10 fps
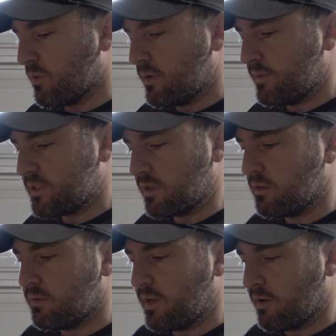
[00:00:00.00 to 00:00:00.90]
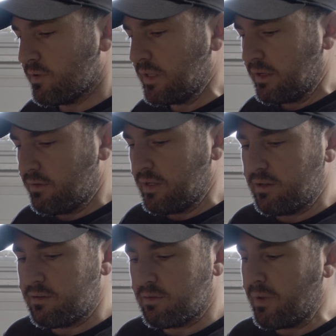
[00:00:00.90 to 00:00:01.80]
pretty much include everything you
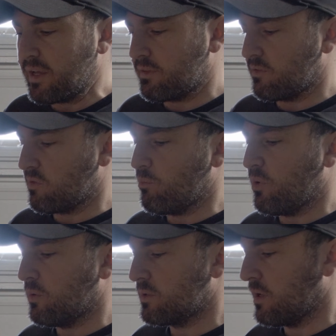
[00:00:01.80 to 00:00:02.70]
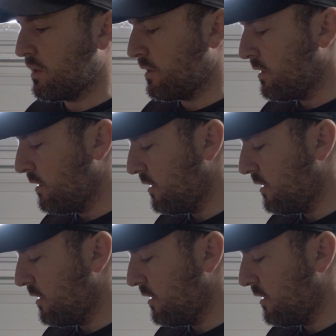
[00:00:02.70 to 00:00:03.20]
need to make this a bolt-on